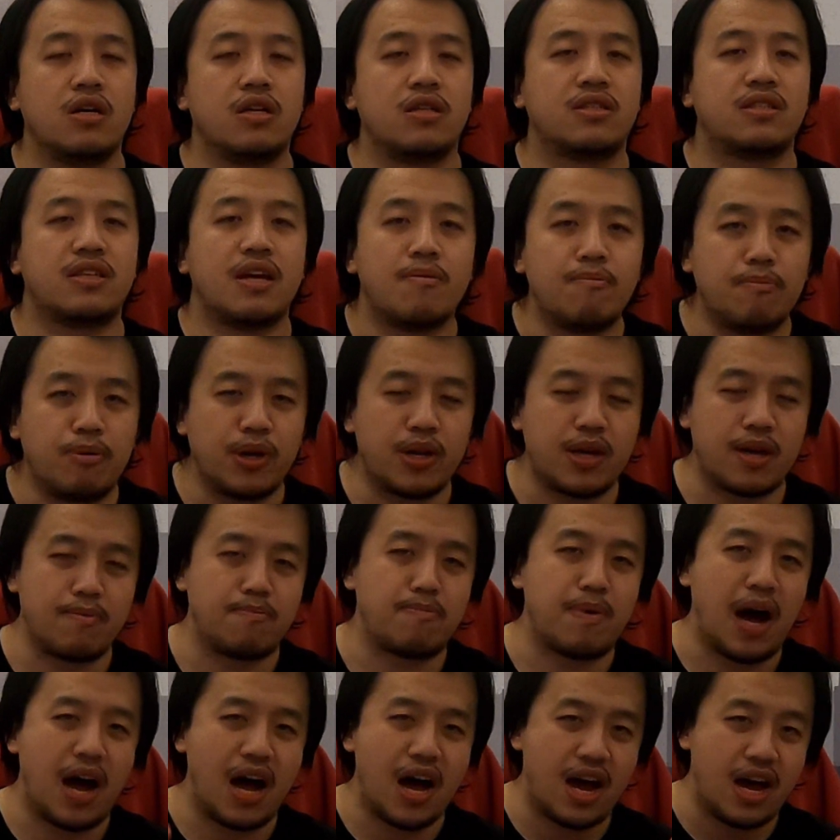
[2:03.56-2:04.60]
simply
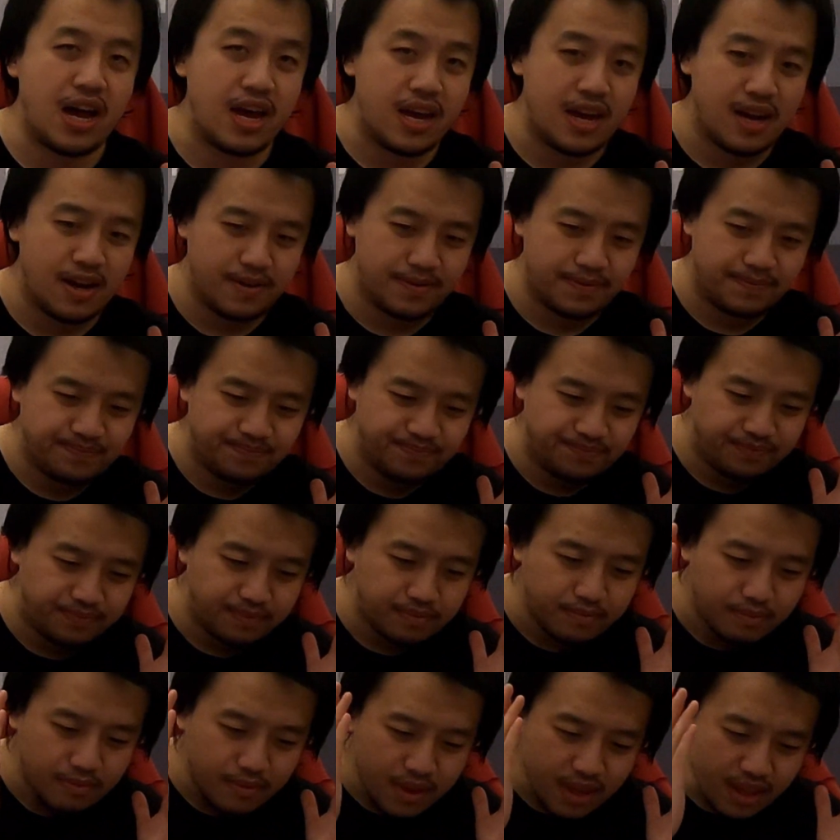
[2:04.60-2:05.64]
by
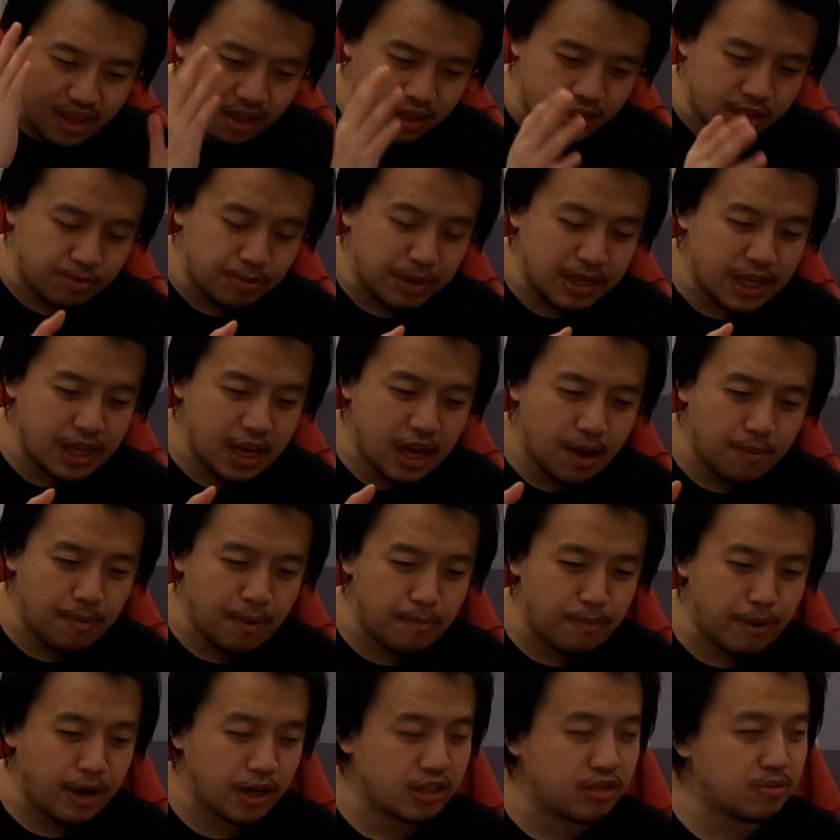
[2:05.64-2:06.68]
spinning up
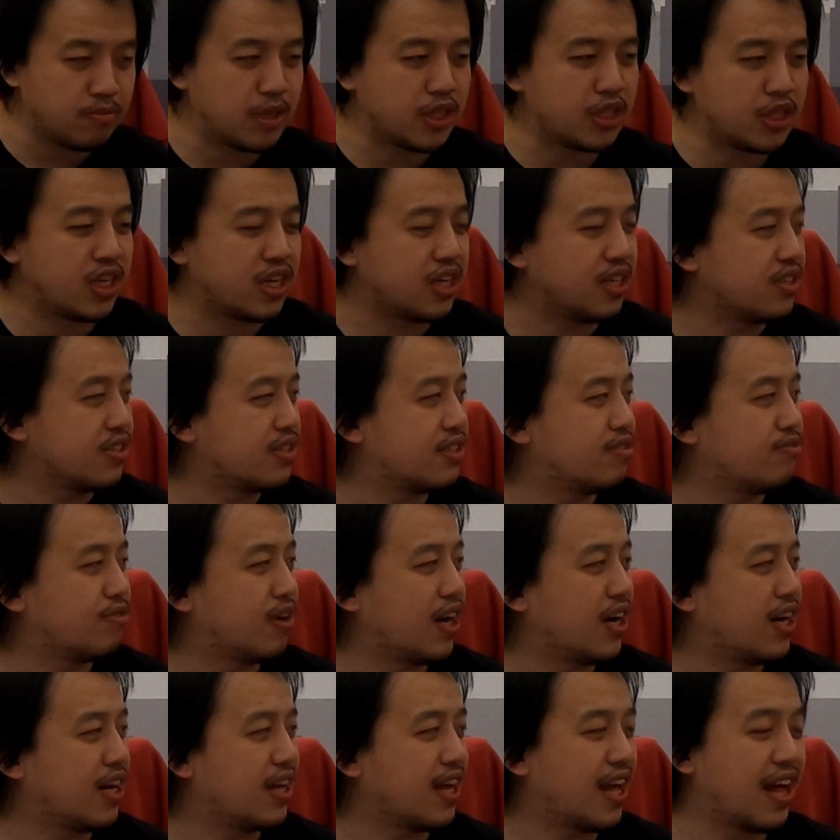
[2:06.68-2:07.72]
a bunch of machines,
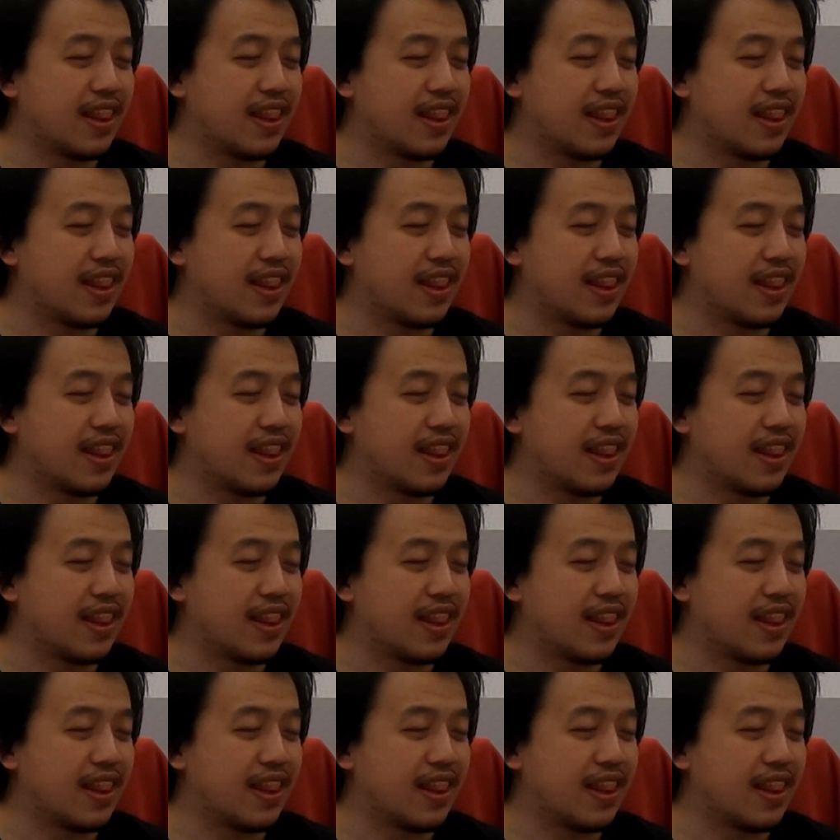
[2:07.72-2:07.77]
right?